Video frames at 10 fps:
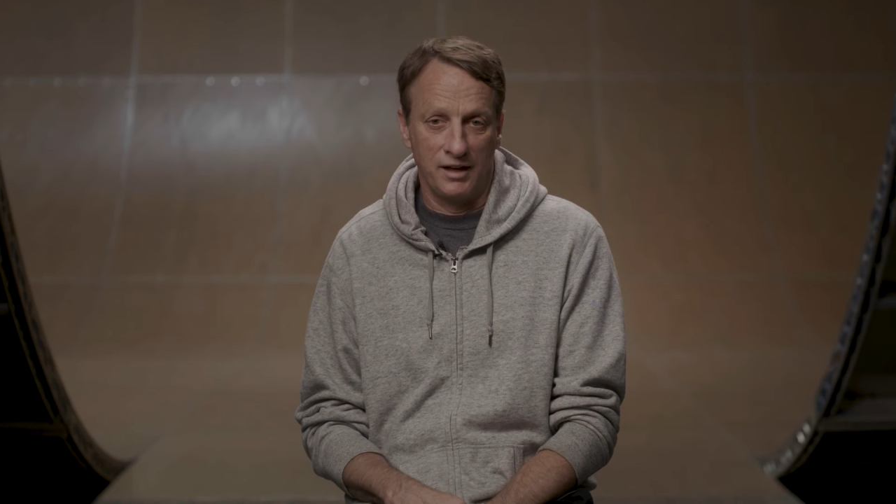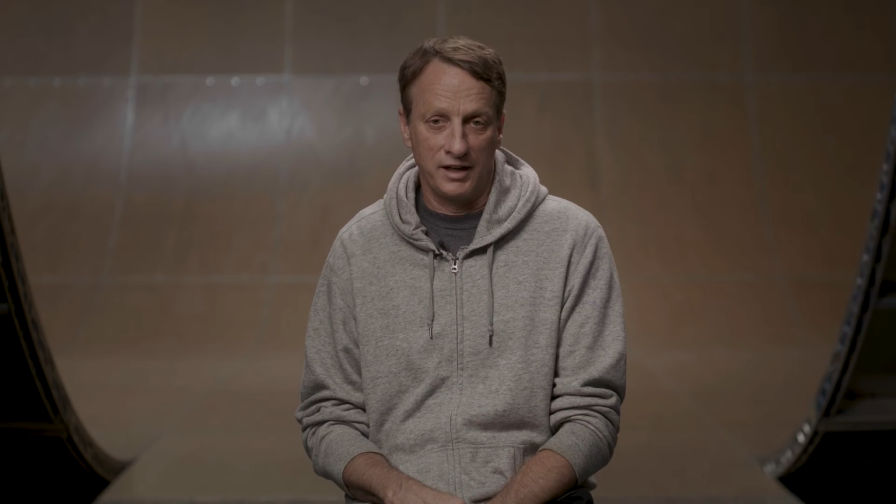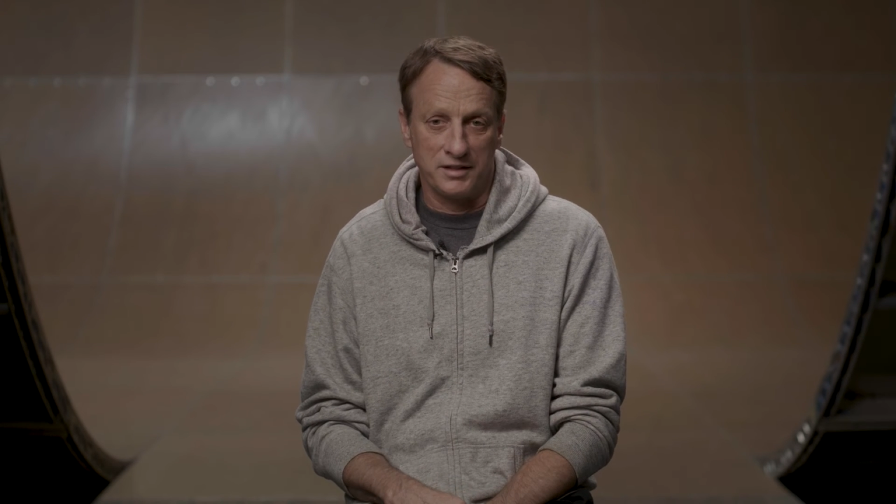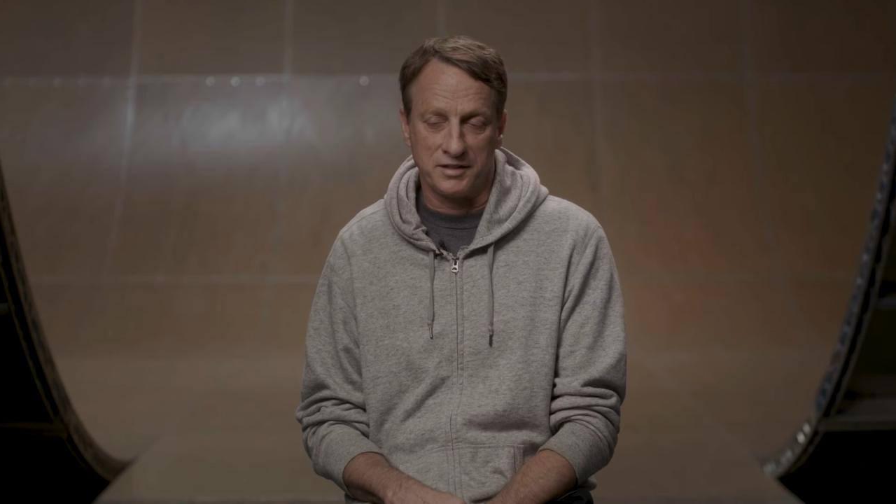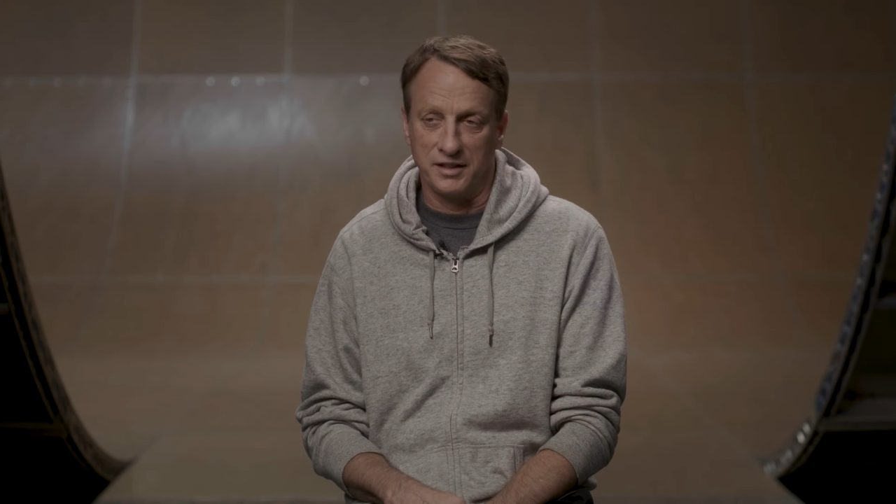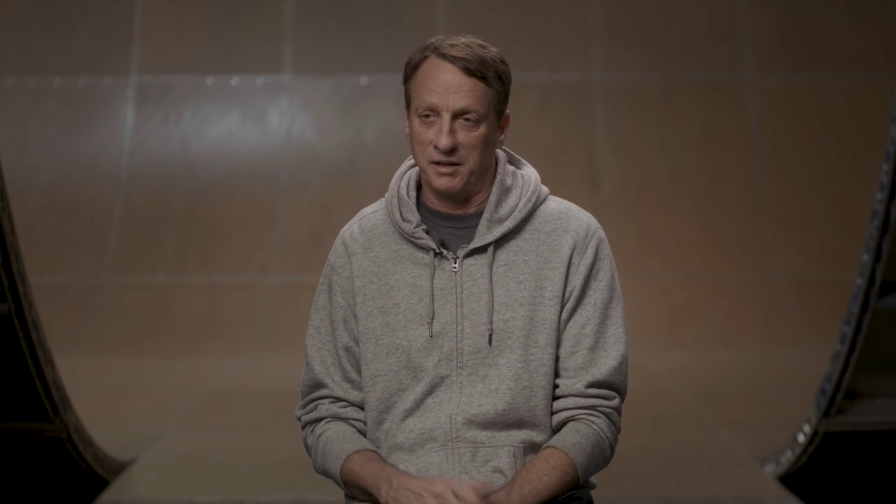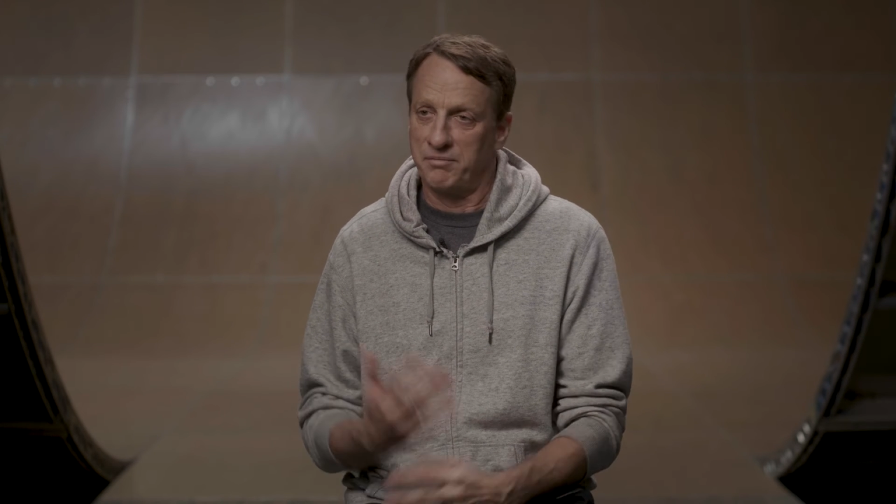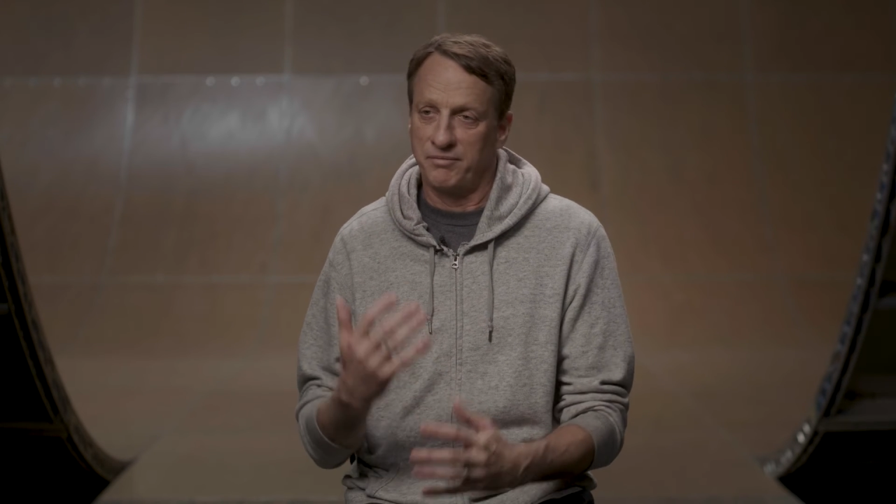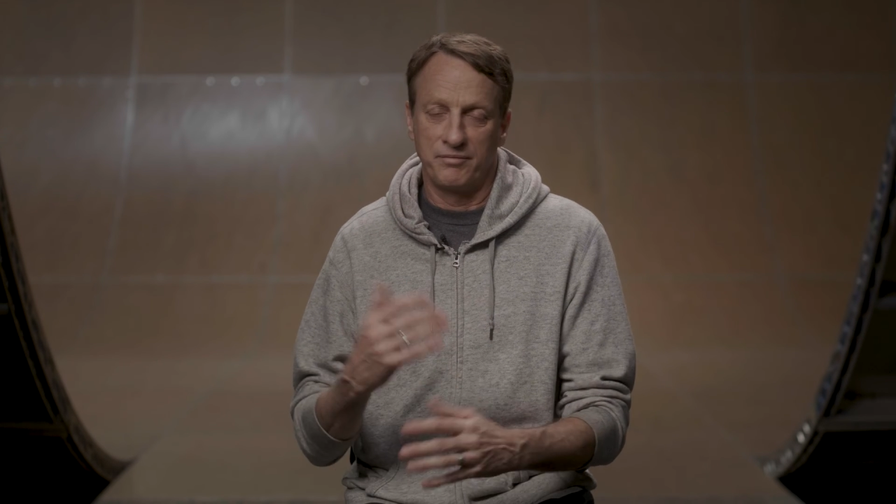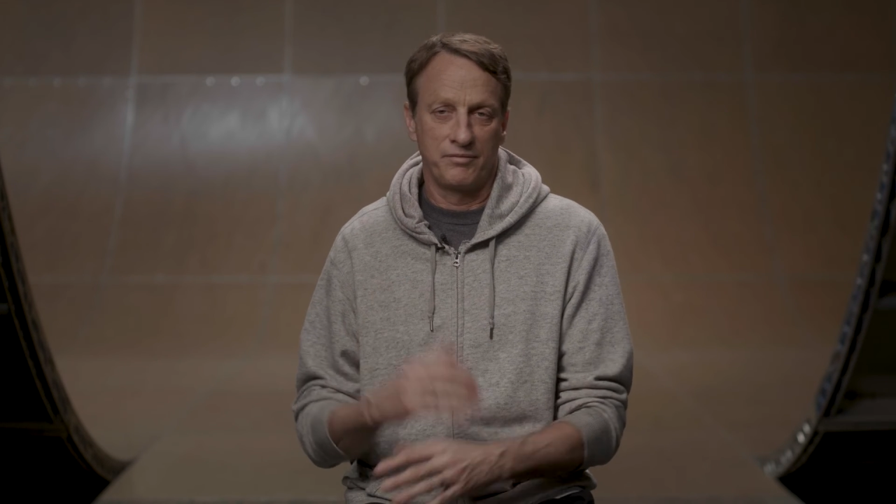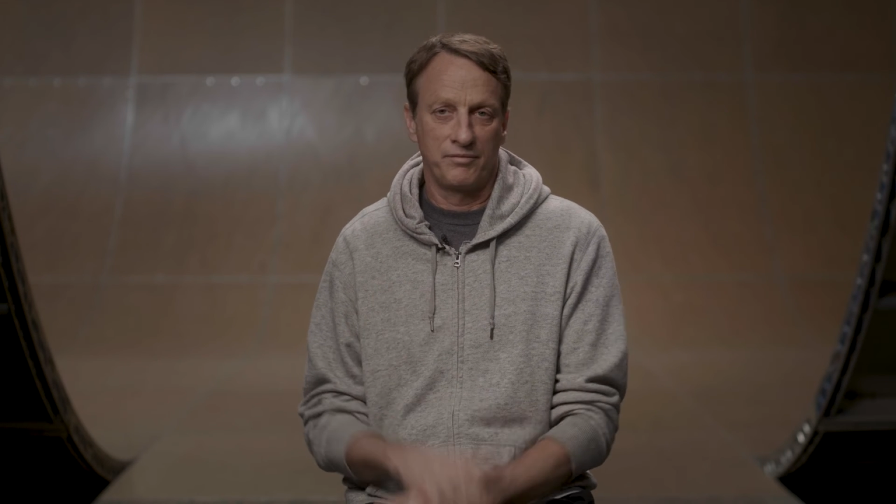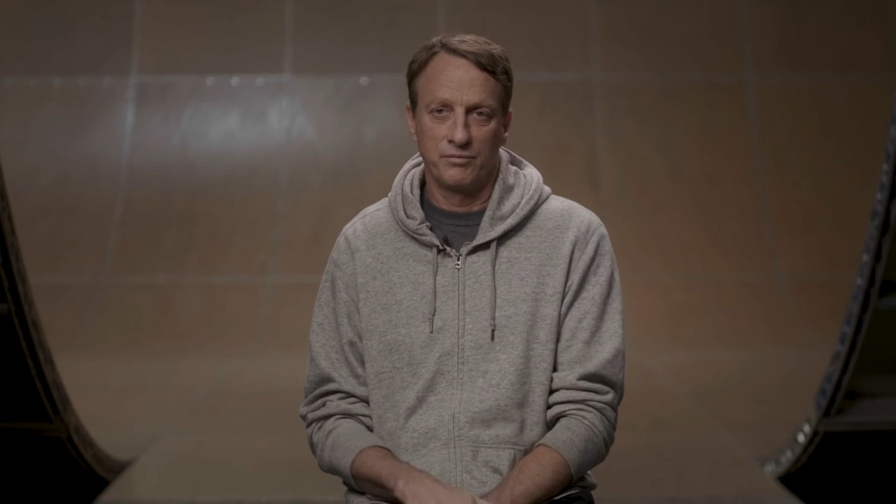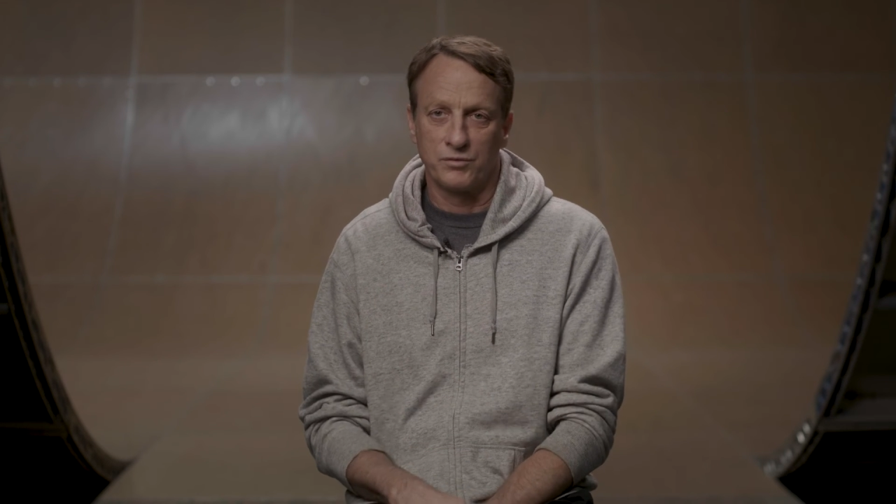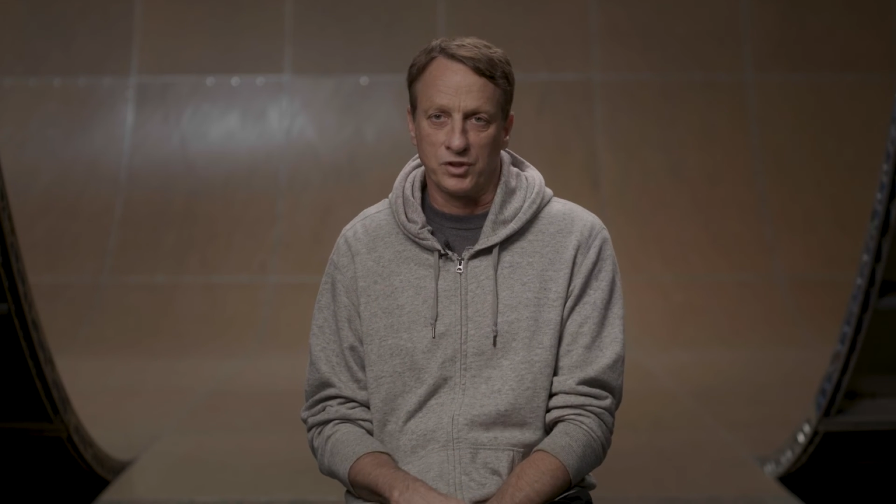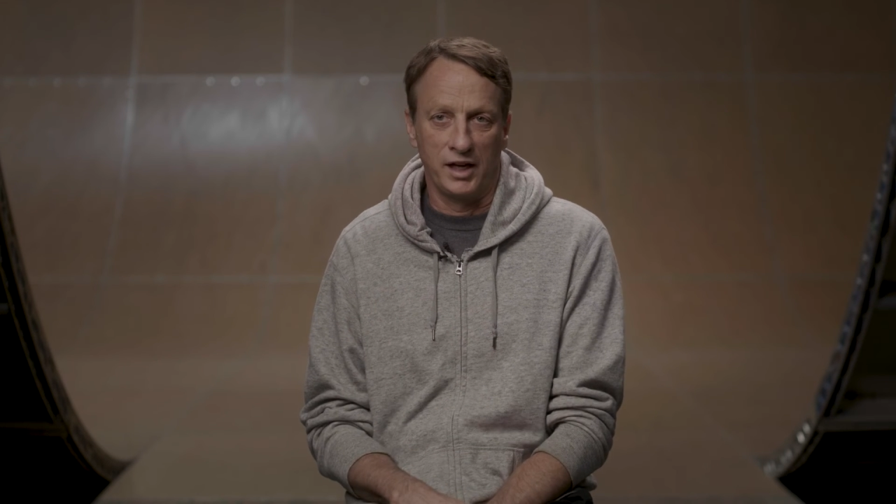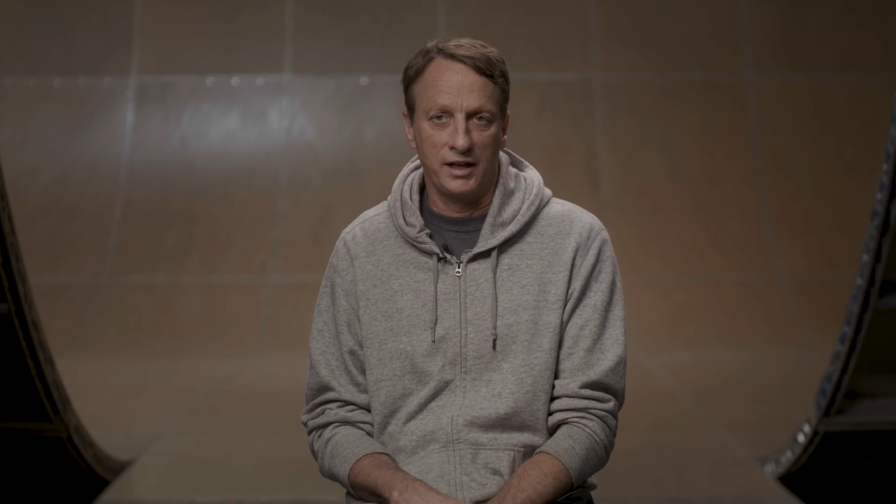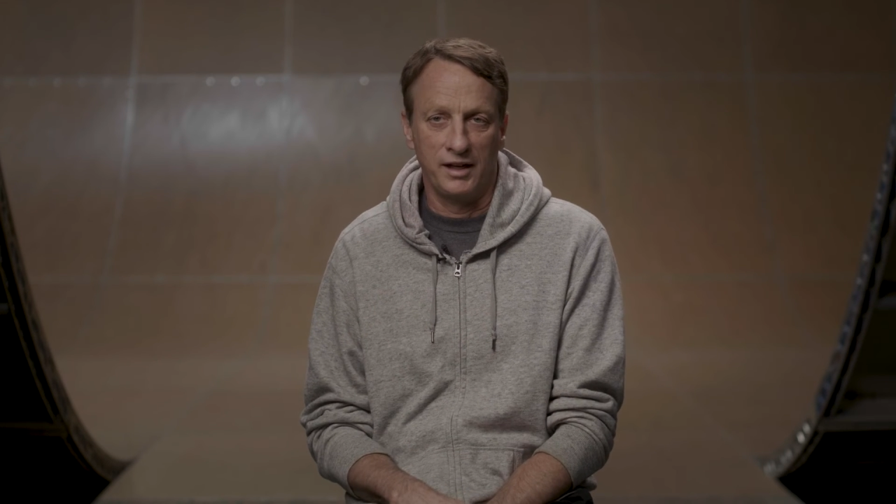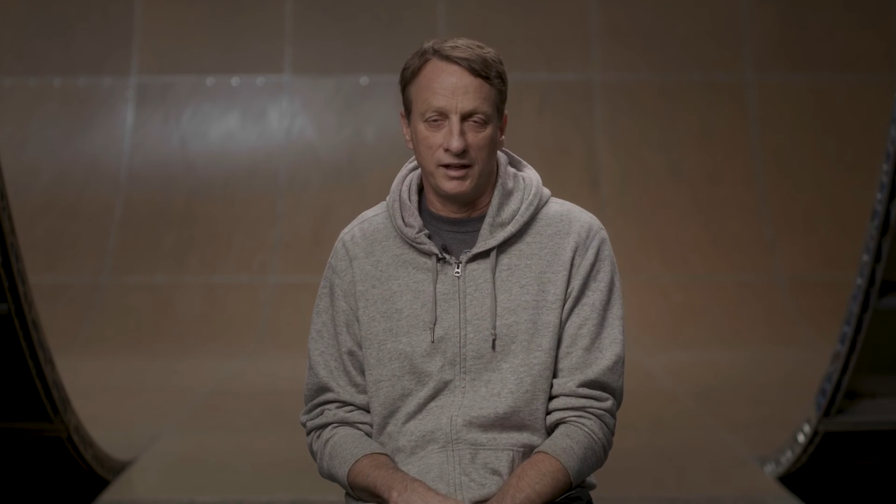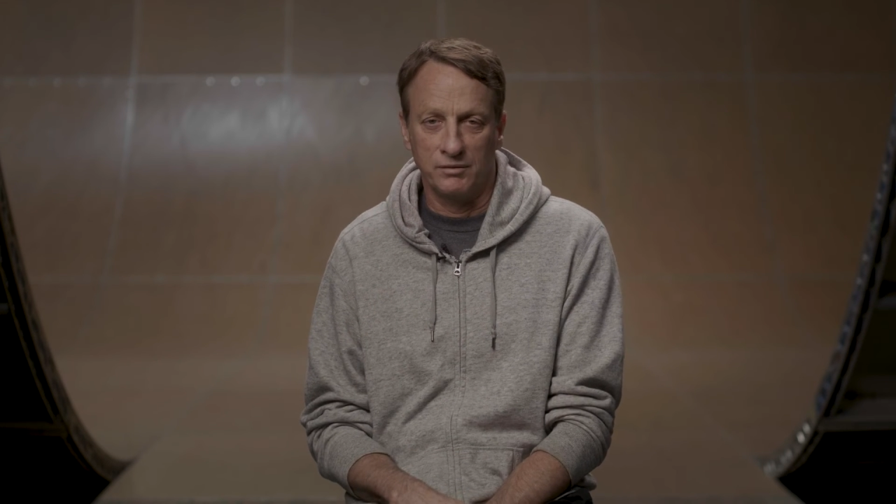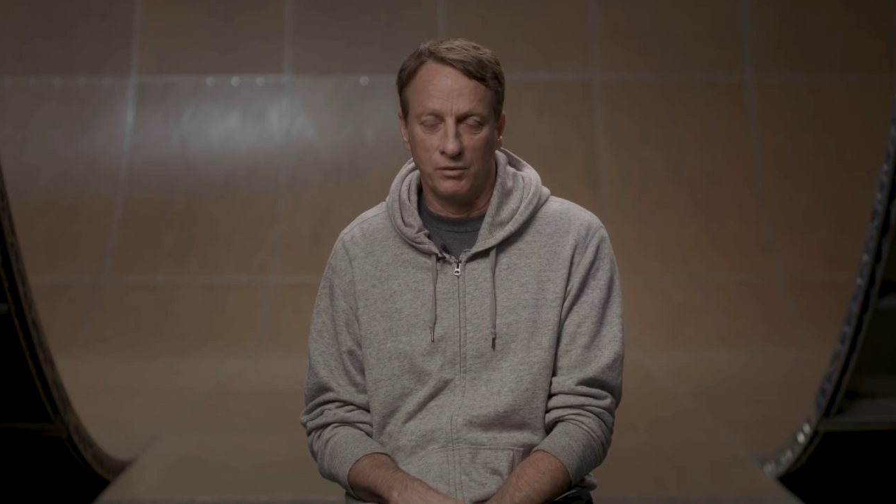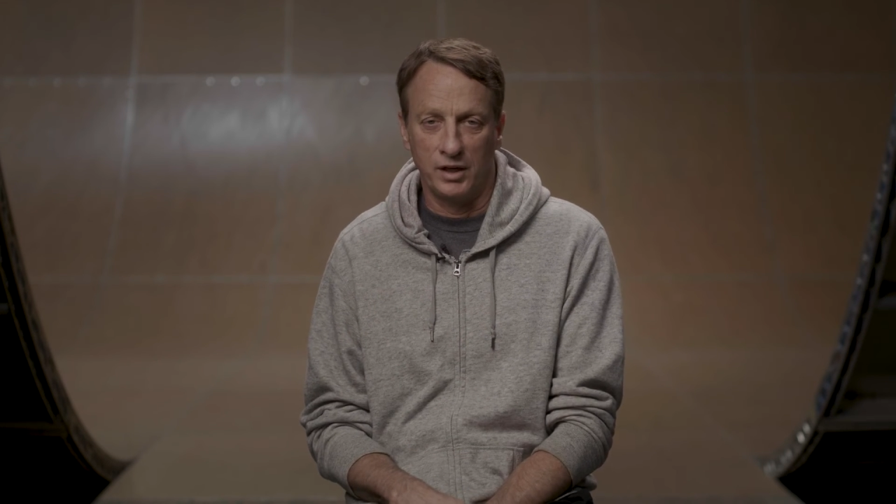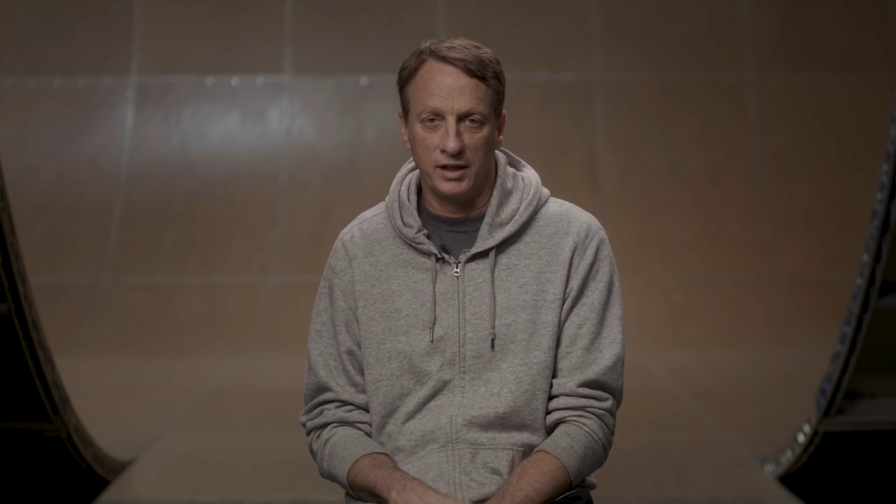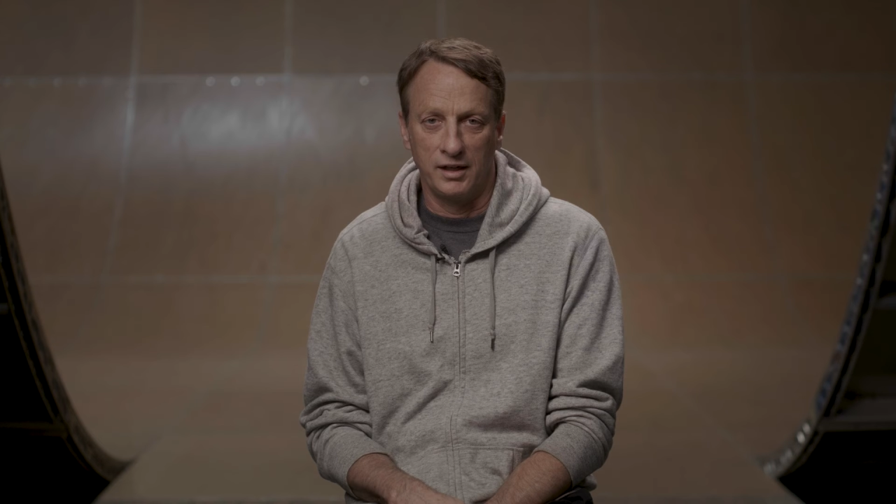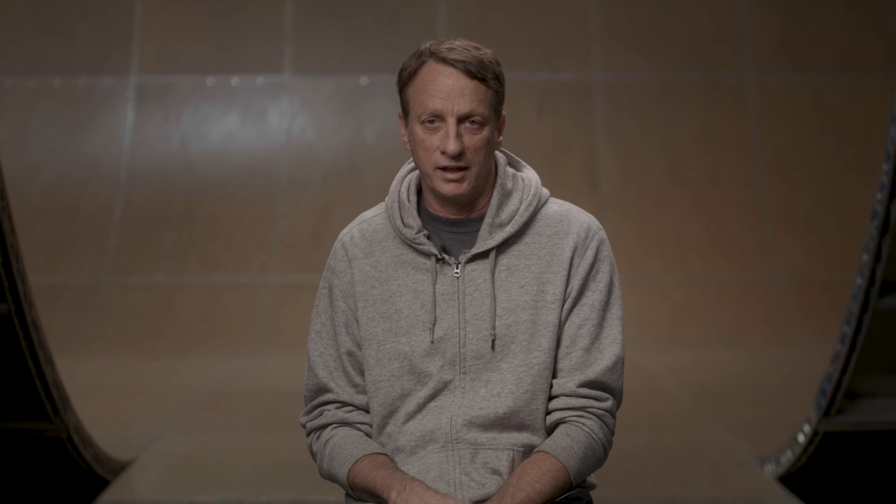I just thought, try a 9, why not?